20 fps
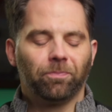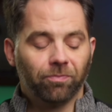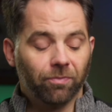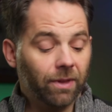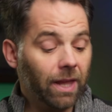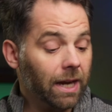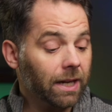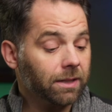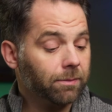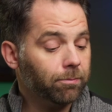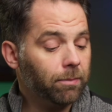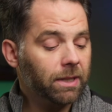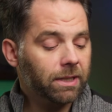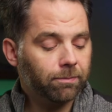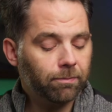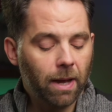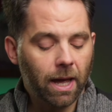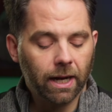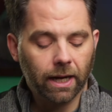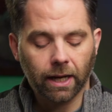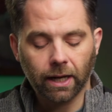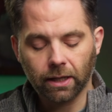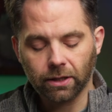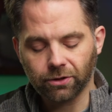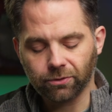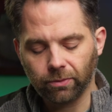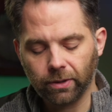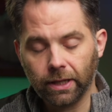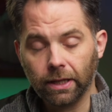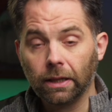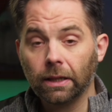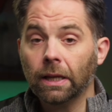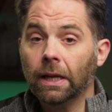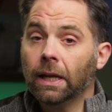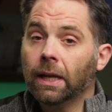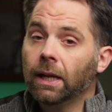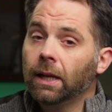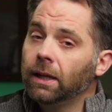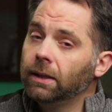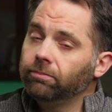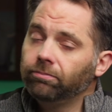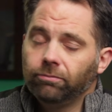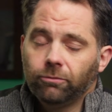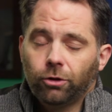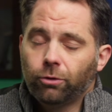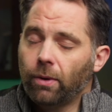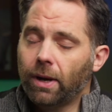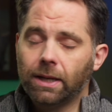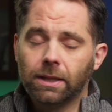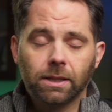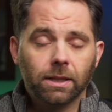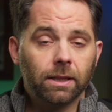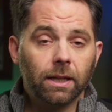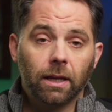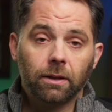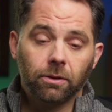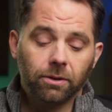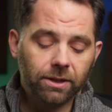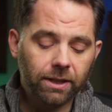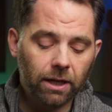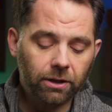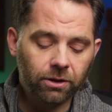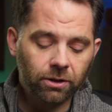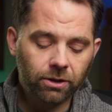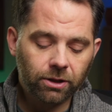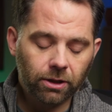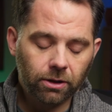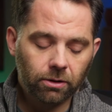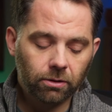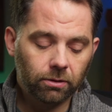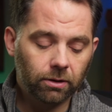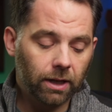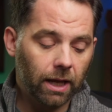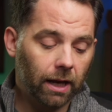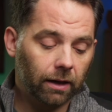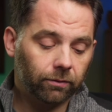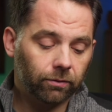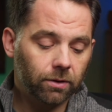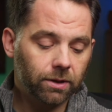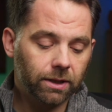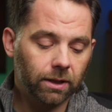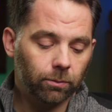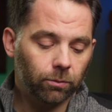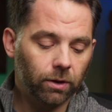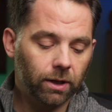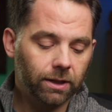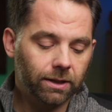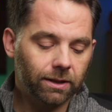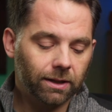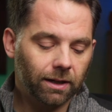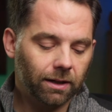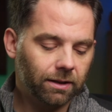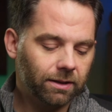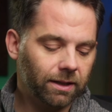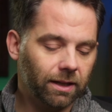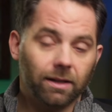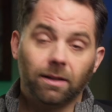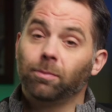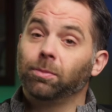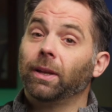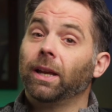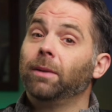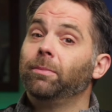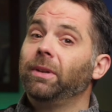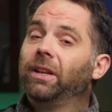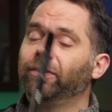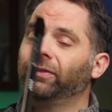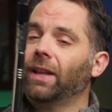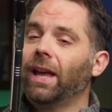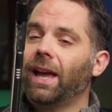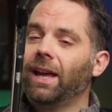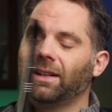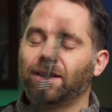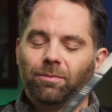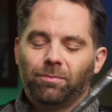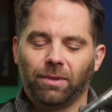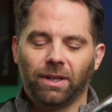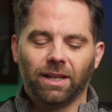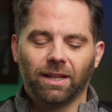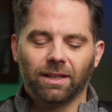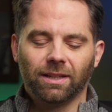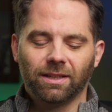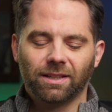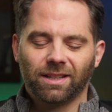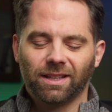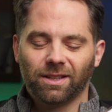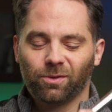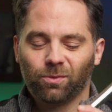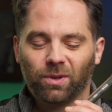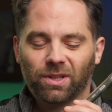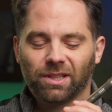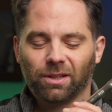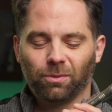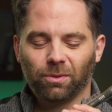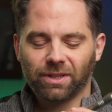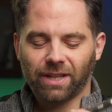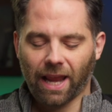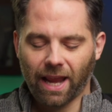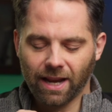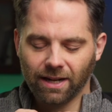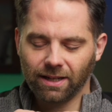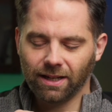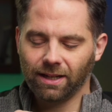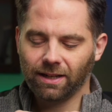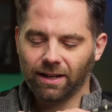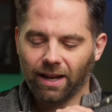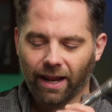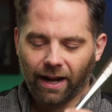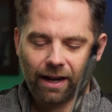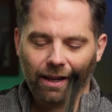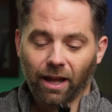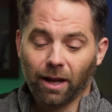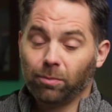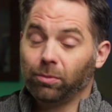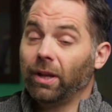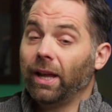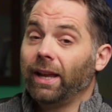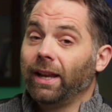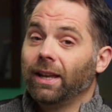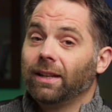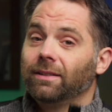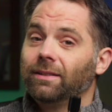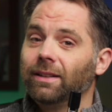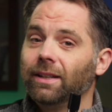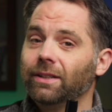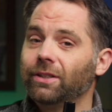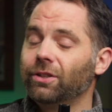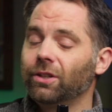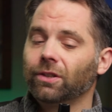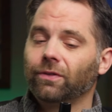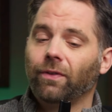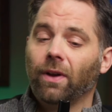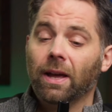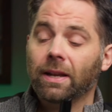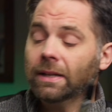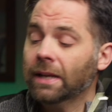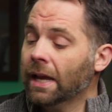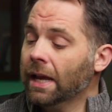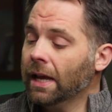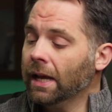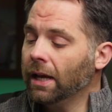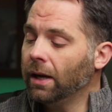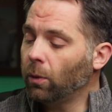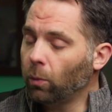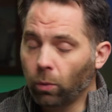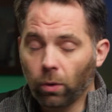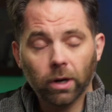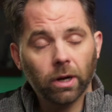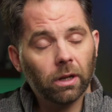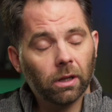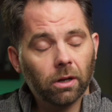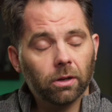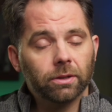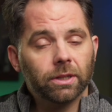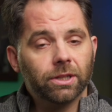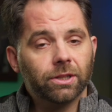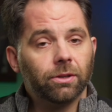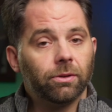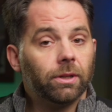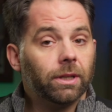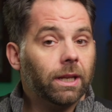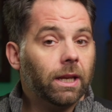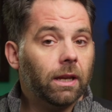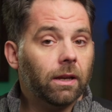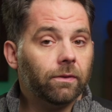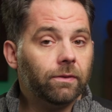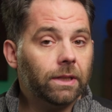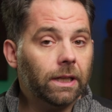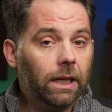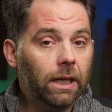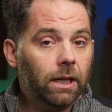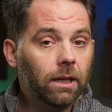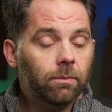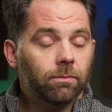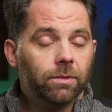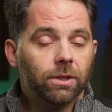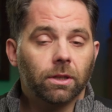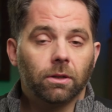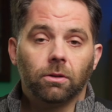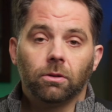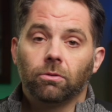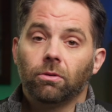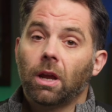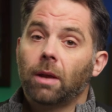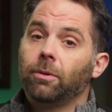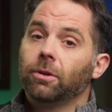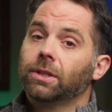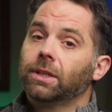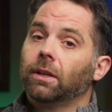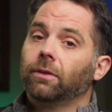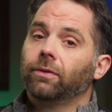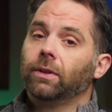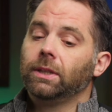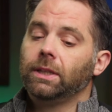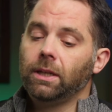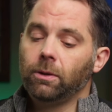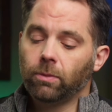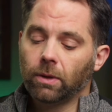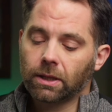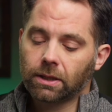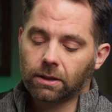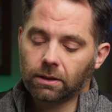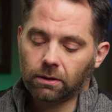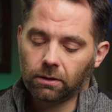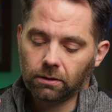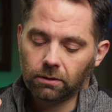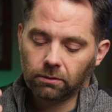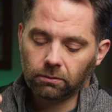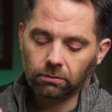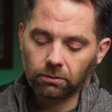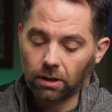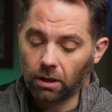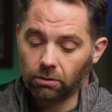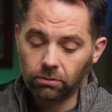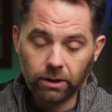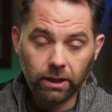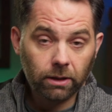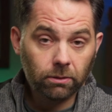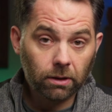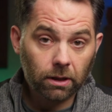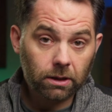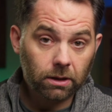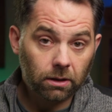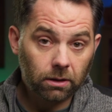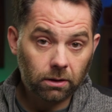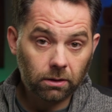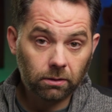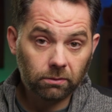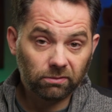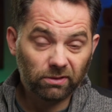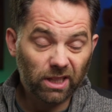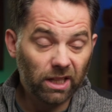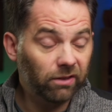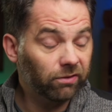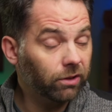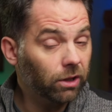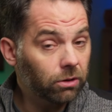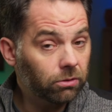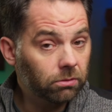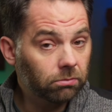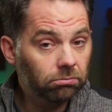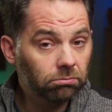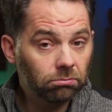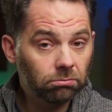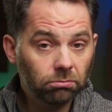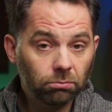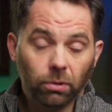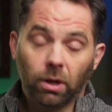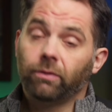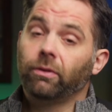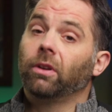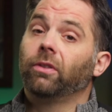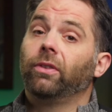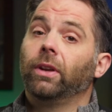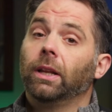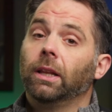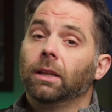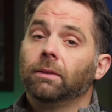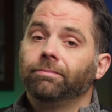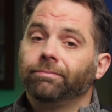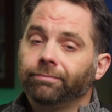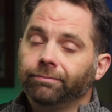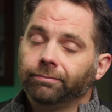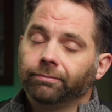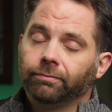That is Miss Monaghan's reel. Great standard session tune that for some reason I decided to play in B flat because this whistle was handy and I like playing it. It's just fun. We're going to learn this tune in the key of D. So grab yourself a D whistle, low D whistle, D flute, whatever you're feeling.